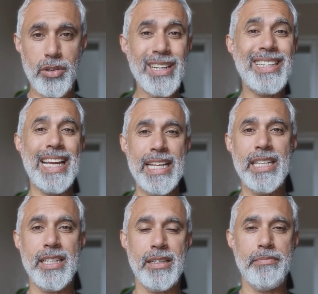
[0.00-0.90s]
on a
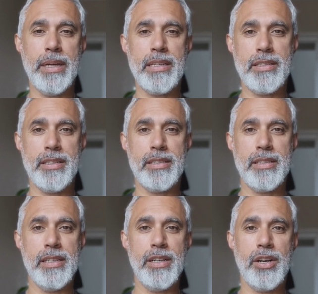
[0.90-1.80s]
daily basis?
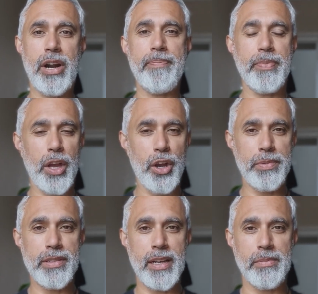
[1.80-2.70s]
All right, I hope
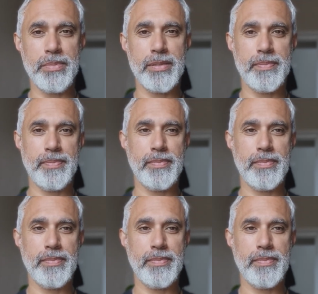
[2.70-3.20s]
this helps.